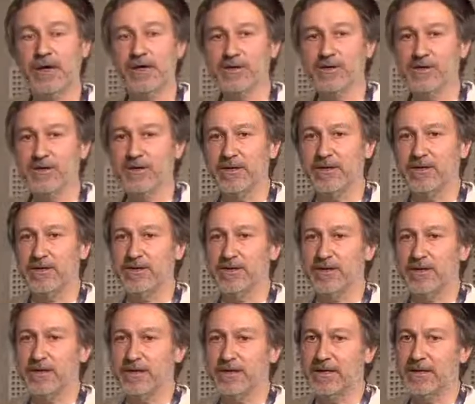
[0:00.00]
as this
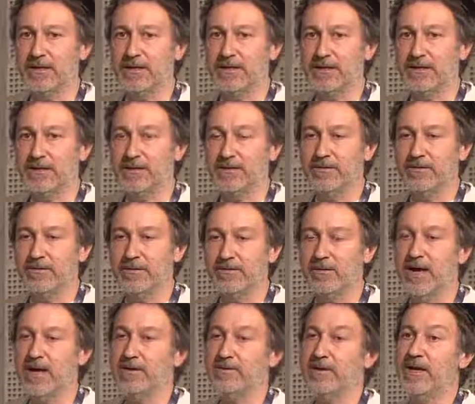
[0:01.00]

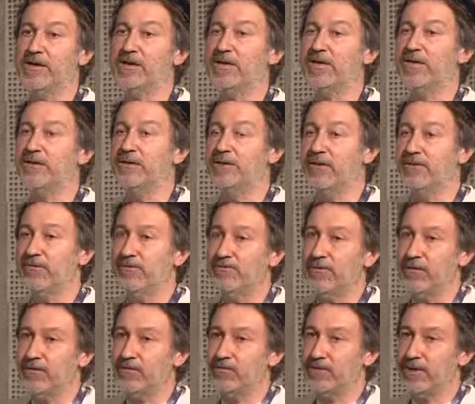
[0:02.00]
drug doesn't
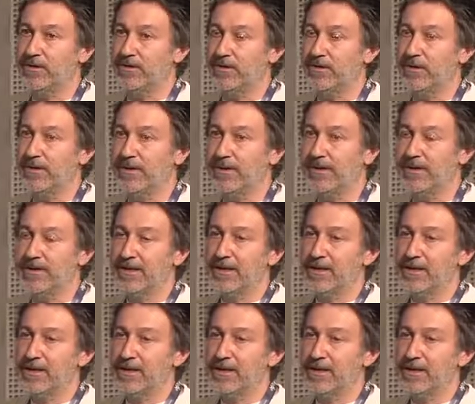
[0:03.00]
interfere with the